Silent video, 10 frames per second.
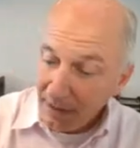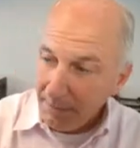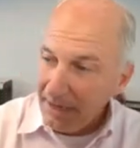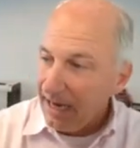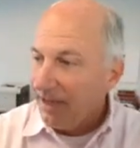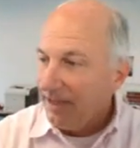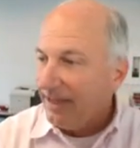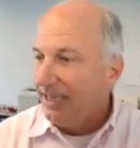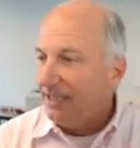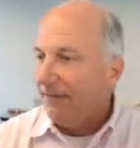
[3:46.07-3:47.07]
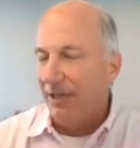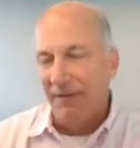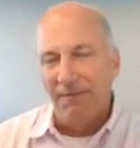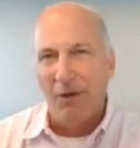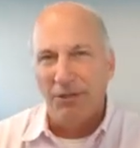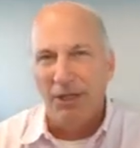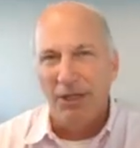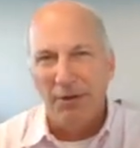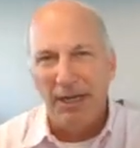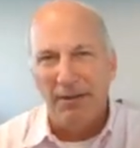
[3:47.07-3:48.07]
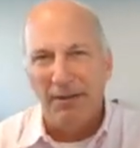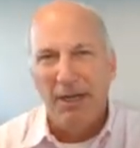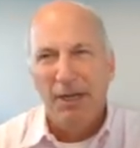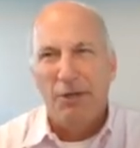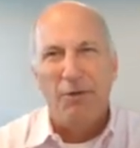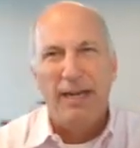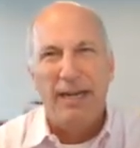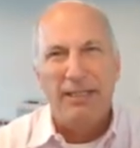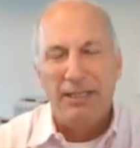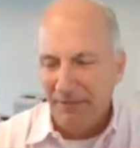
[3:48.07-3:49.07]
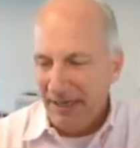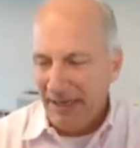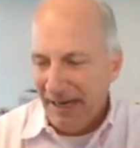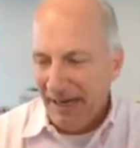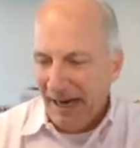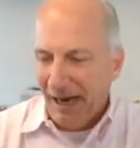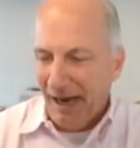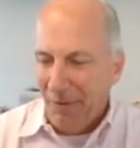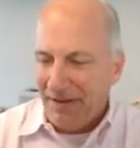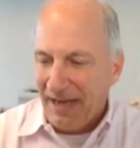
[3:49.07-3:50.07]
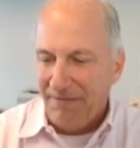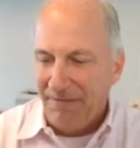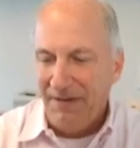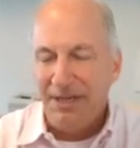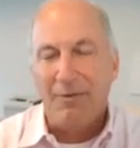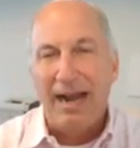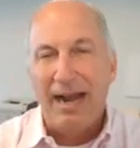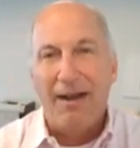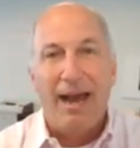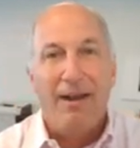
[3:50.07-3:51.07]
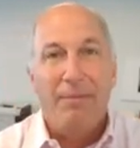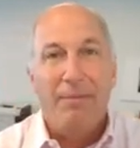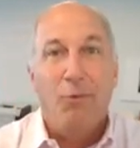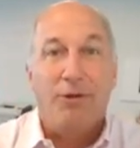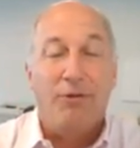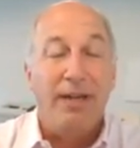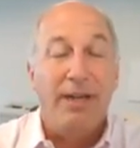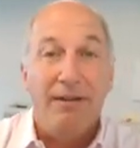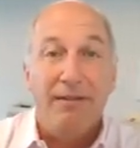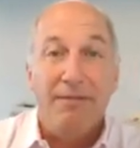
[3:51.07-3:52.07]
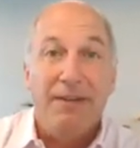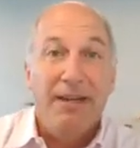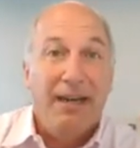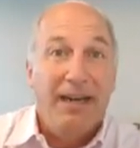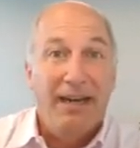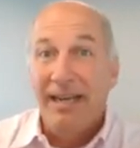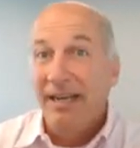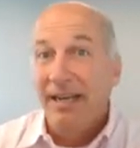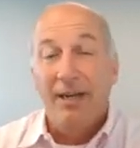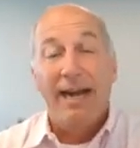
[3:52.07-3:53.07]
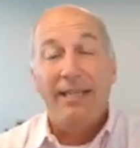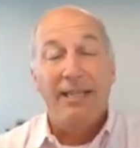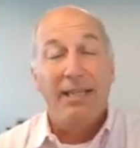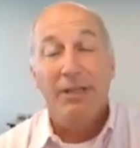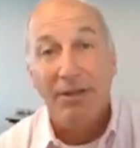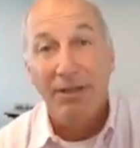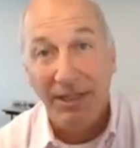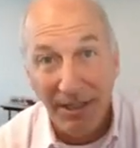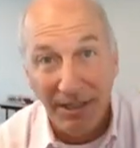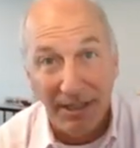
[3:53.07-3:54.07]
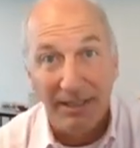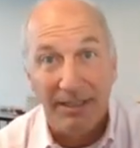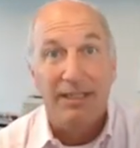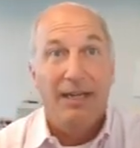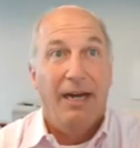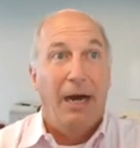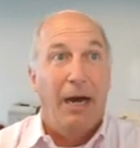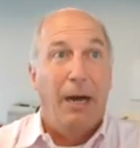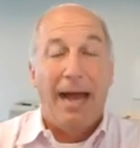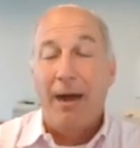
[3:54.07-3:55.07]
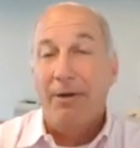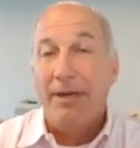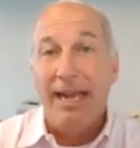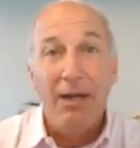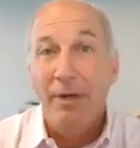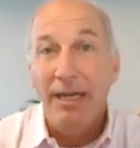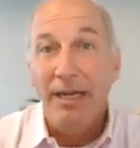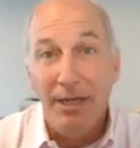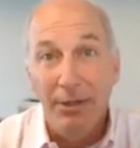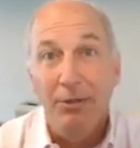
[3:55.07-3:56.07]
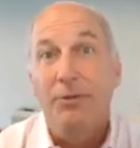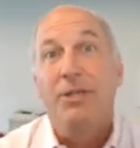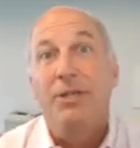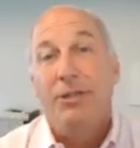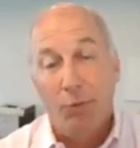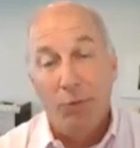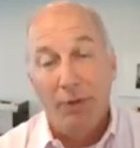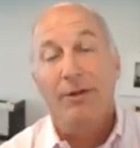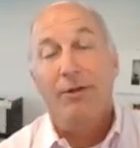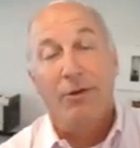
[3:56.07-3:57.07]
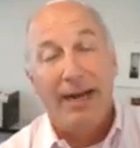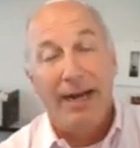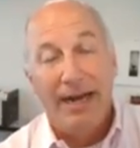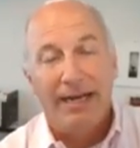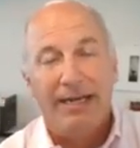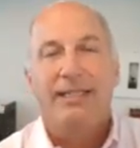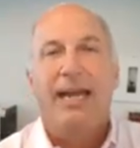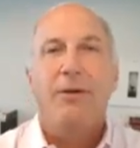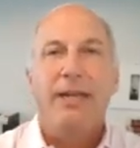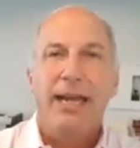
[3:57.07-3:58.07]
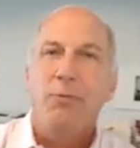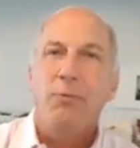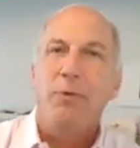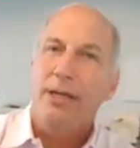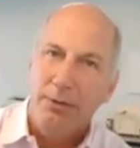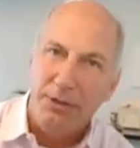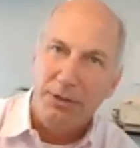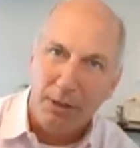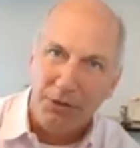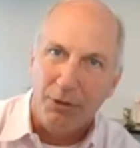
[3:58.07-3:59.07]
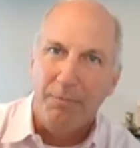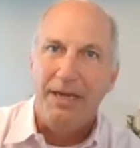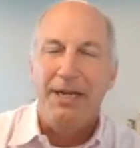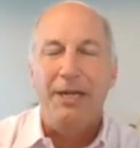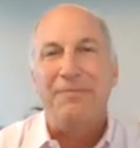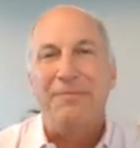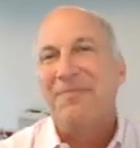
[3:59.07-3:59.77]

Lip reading: I mean, I think that definitely falls underneath creativity. We've got to figure out how to be more creative in interacting with our citizens. How can we use Twitter or X? How can we use social media?